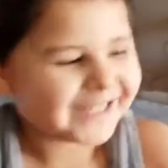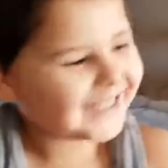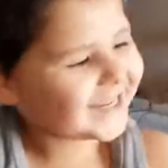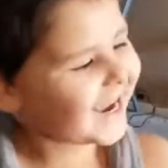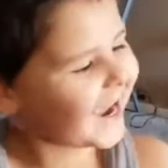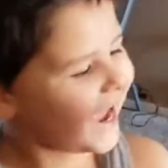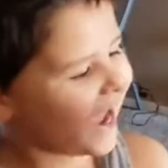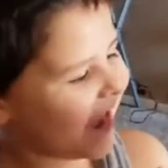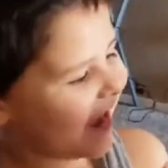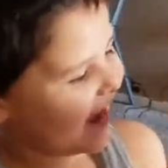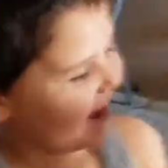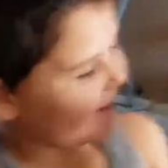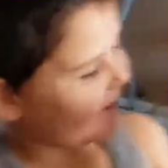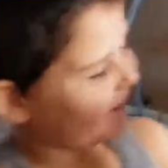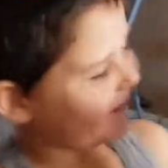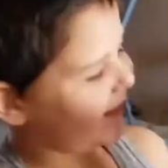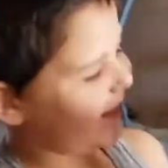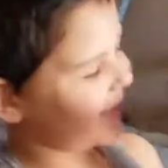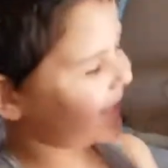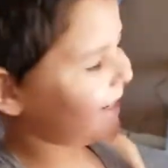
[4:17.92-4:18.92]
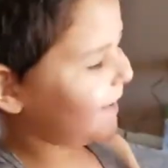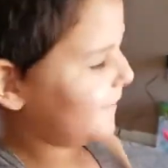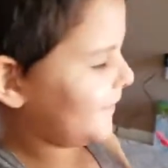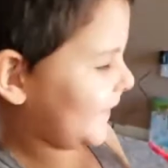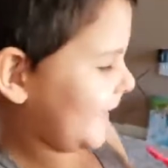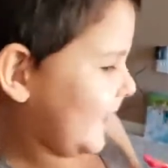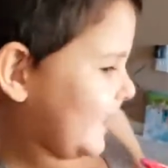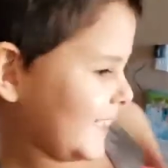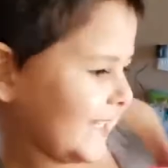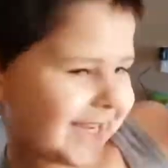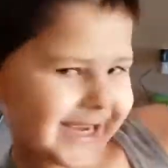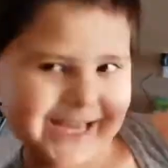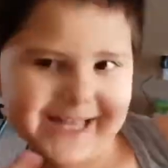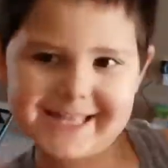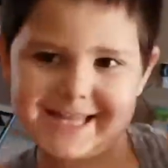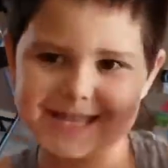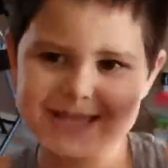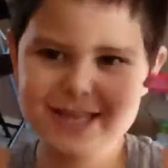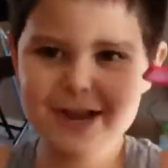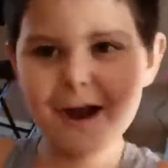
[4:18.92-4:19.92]
Yeah. And don't forget to
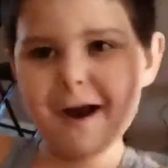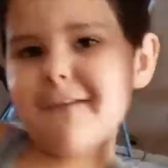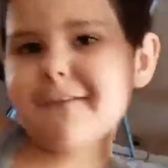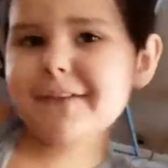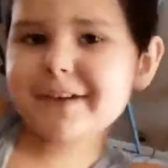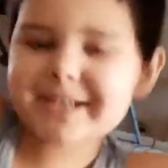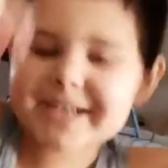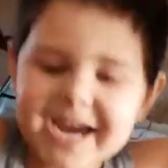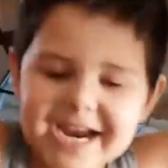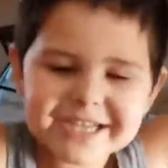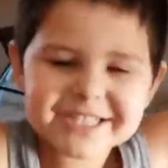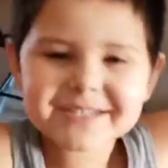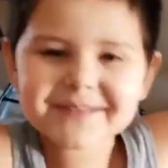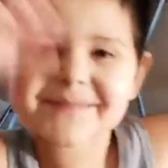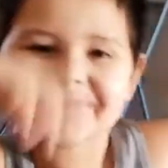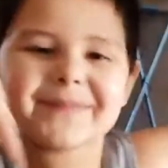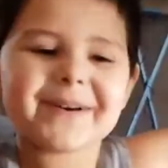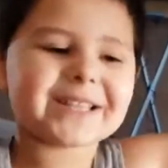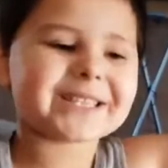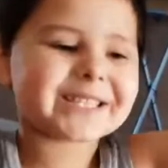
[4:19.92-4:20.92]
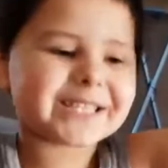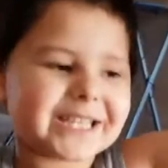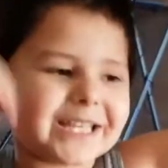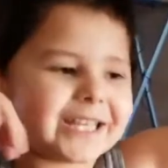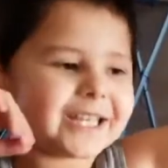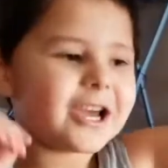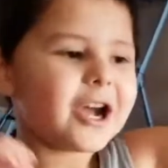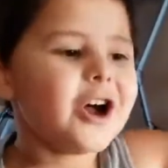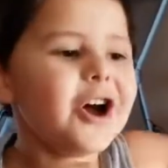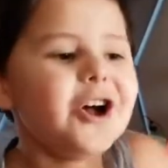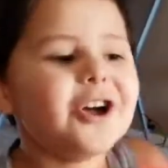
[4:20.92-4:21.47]
hit the notification button